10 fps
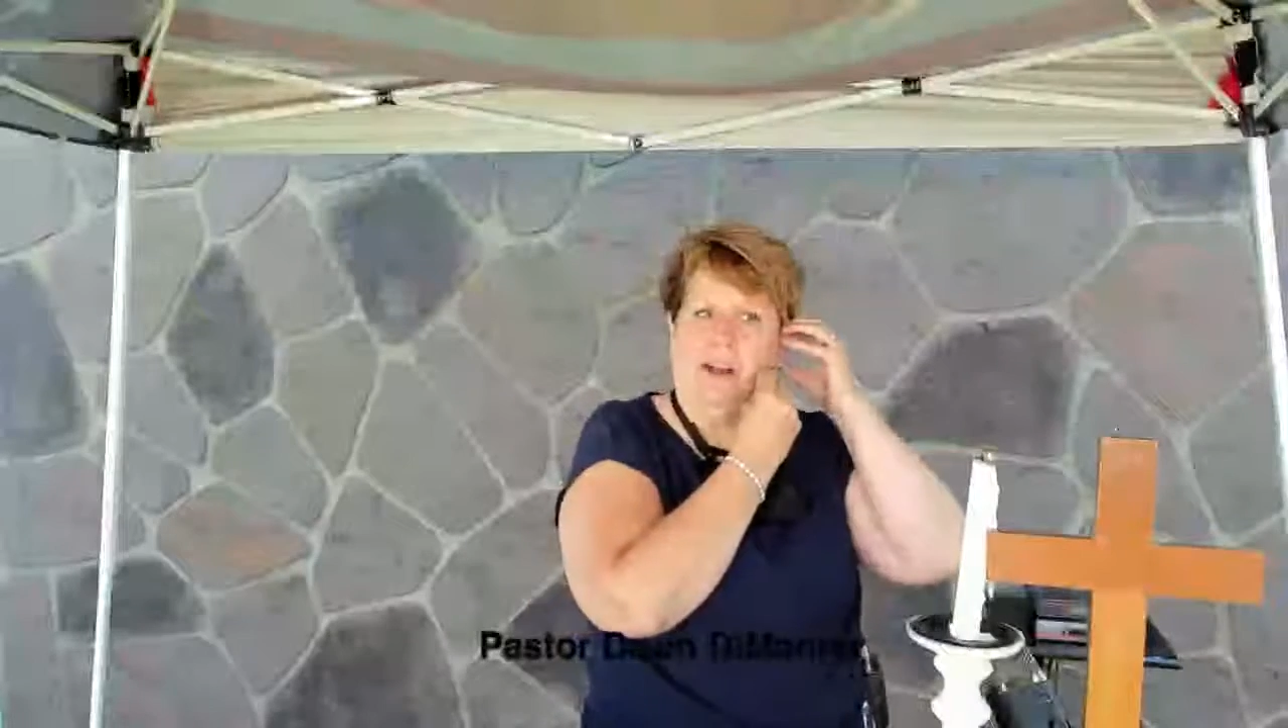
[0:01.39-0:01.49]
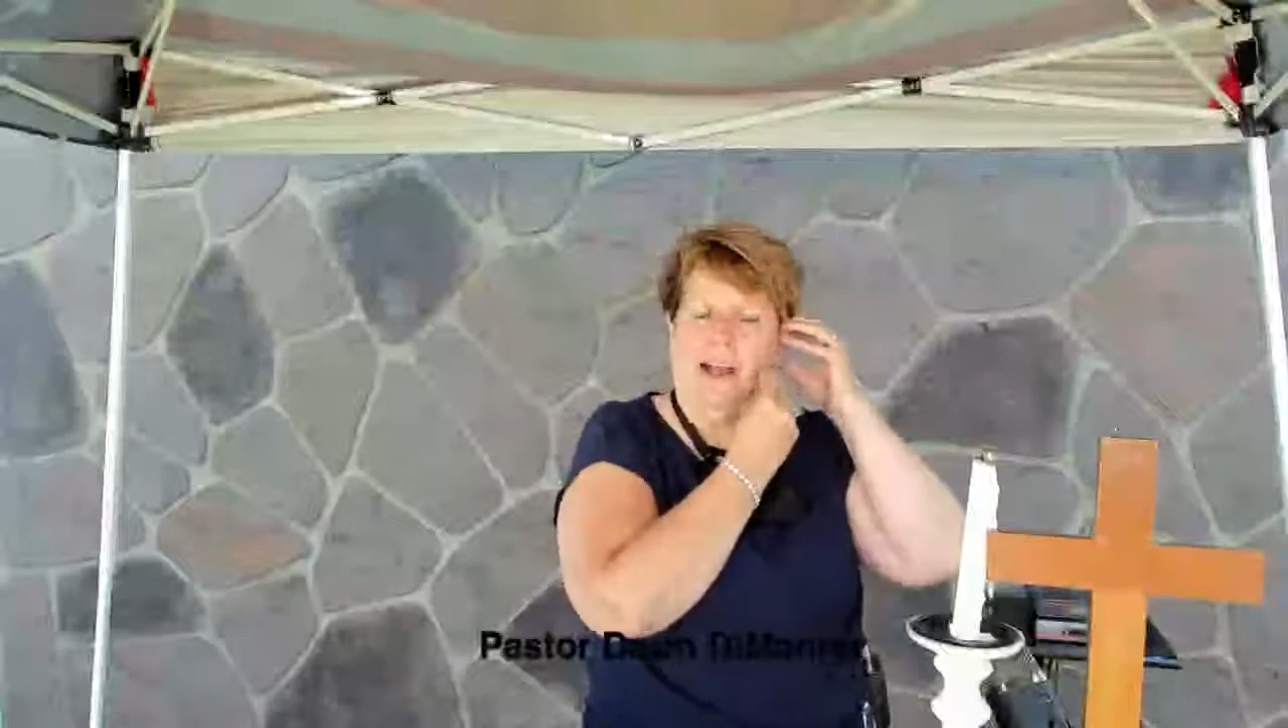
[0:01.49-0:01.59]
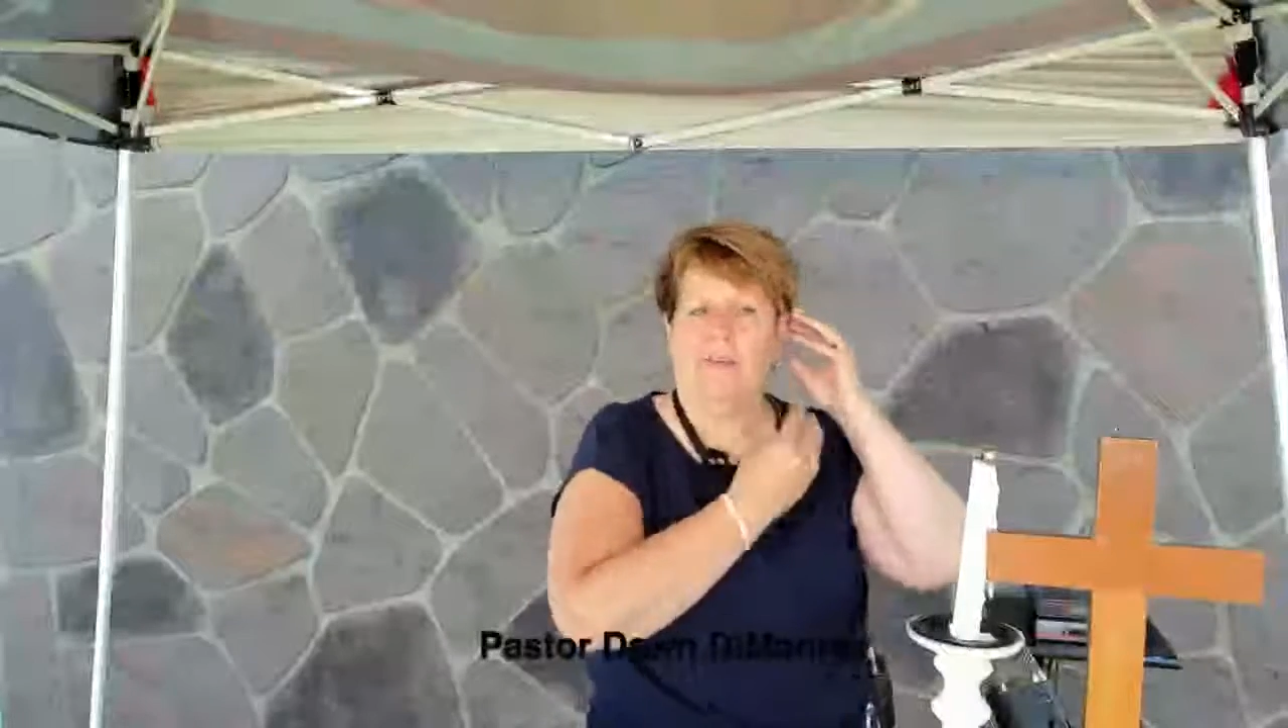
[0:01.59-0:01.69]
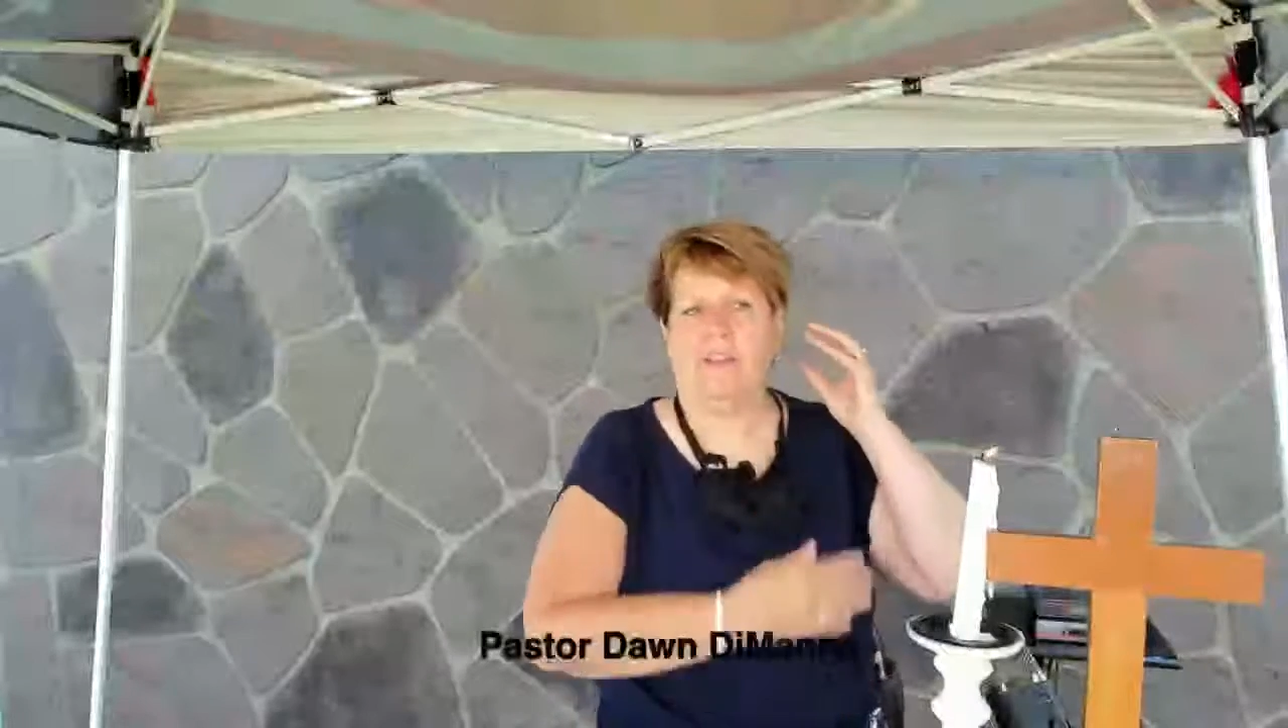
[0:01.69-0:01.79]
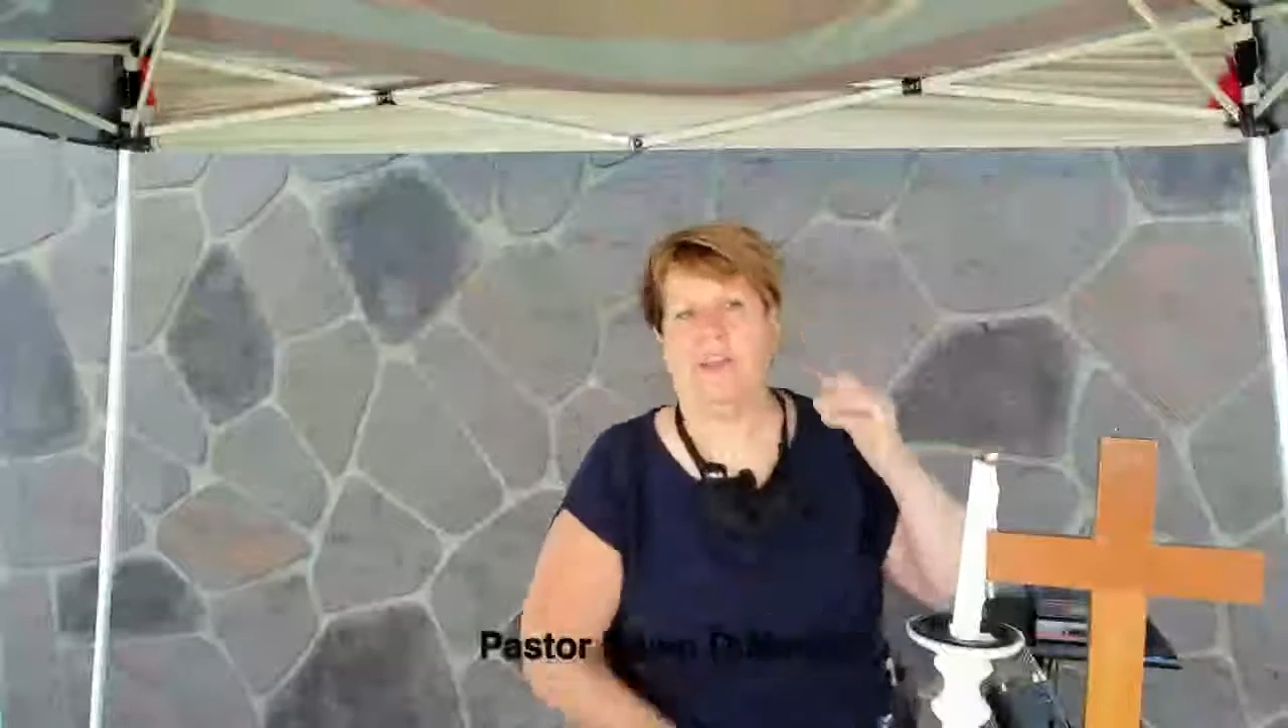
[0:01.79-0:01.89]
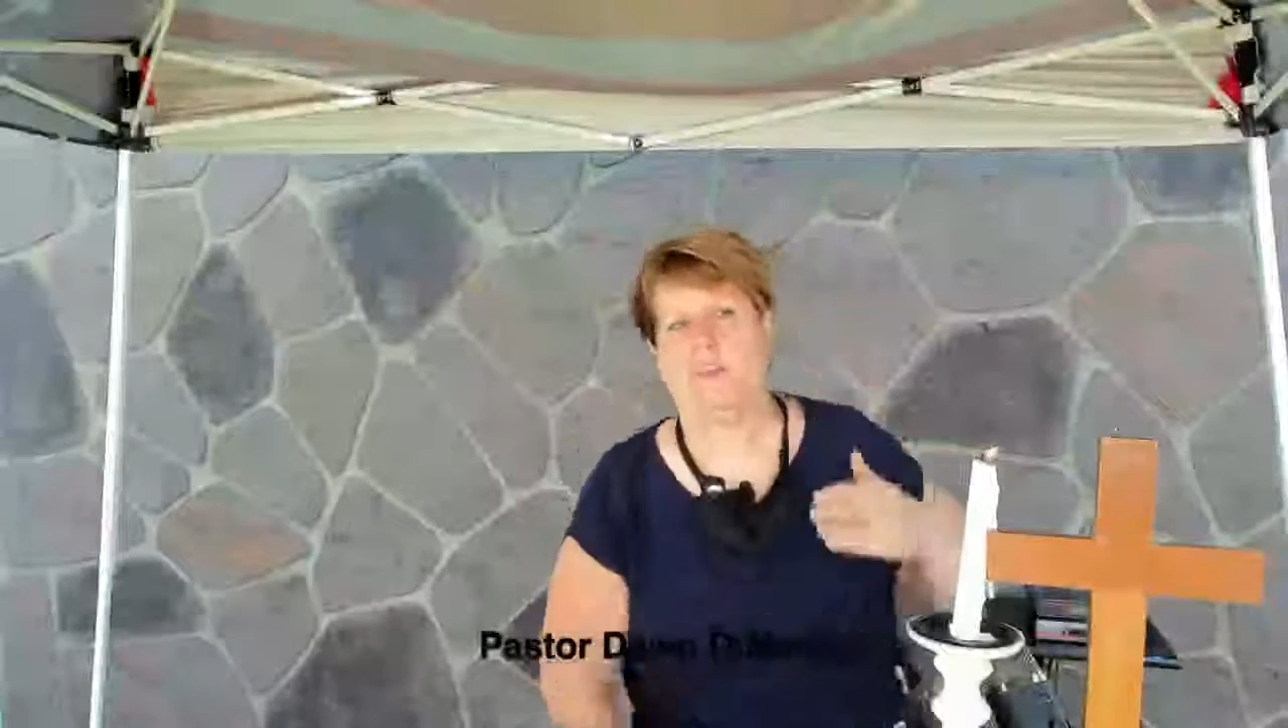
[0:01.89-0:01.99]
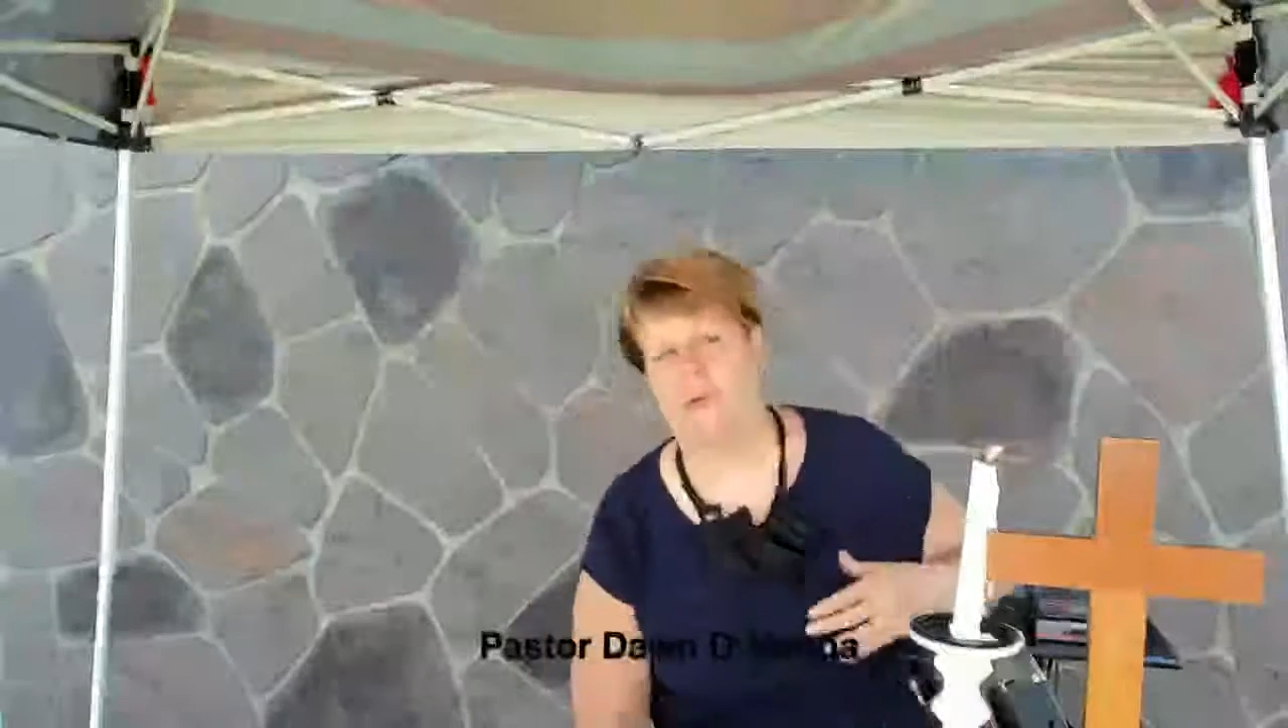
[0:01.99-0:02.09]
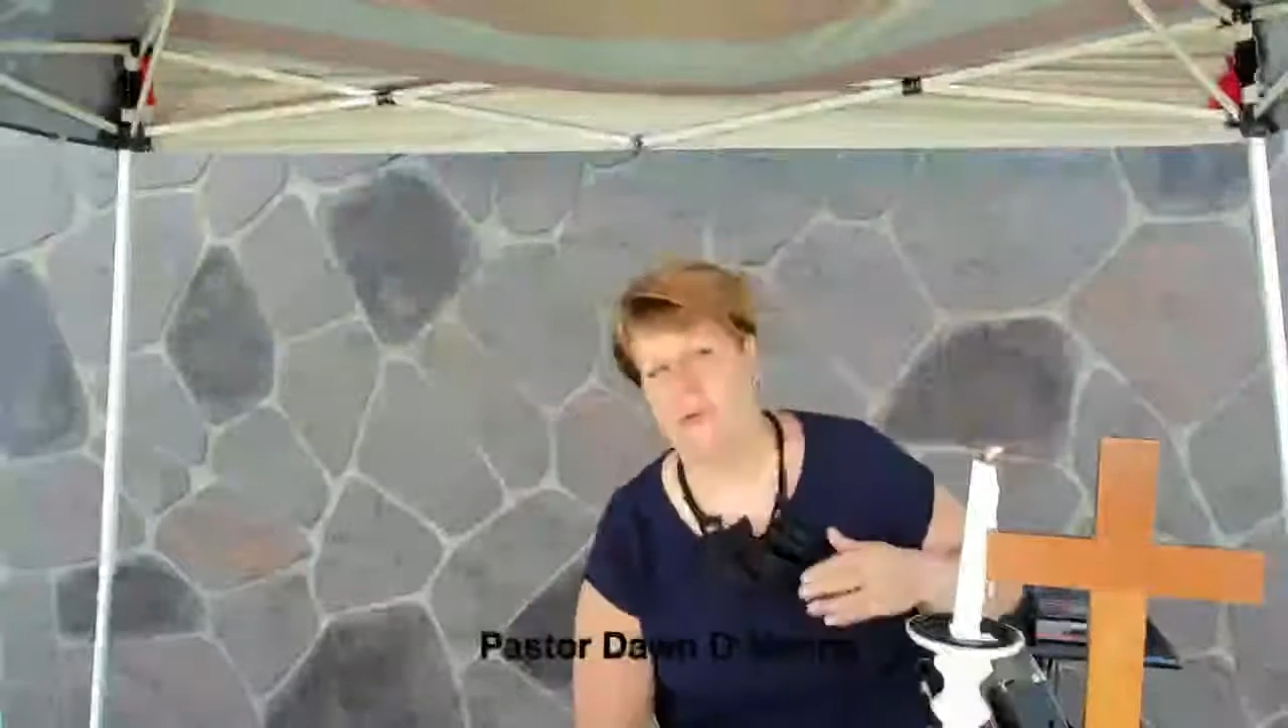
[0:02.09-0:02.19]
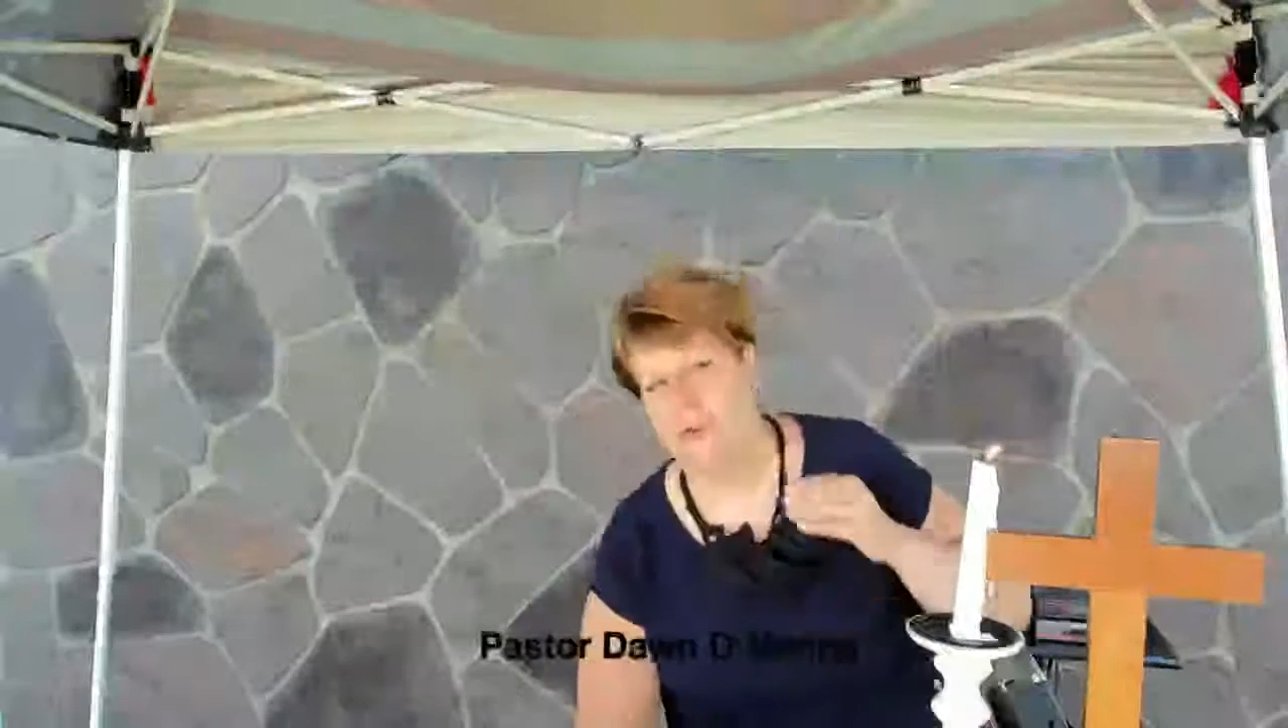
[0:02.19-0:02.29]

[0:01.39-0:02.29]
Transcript: I always had a bruise